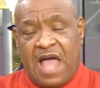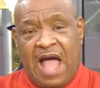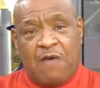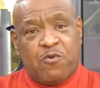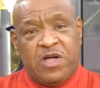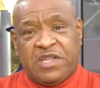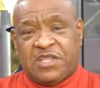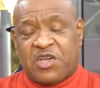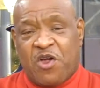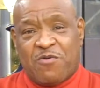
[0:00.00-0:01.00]
I will
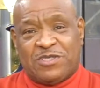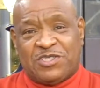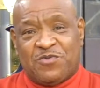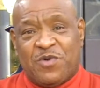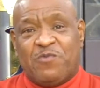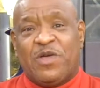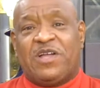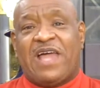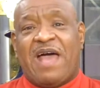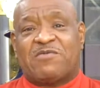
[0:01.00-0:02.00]
encourage you, we
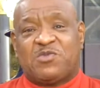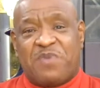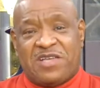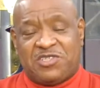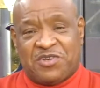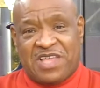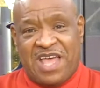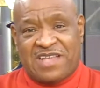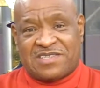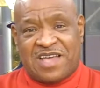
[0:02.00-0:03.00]
will have special
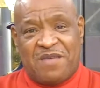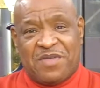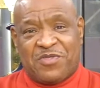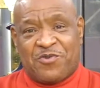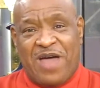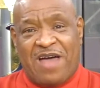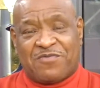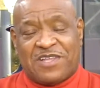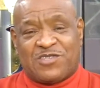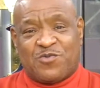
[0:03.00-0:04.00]
guests coming
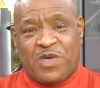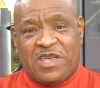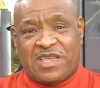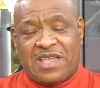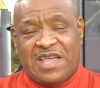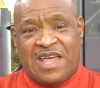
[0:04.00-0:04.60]
throughout this week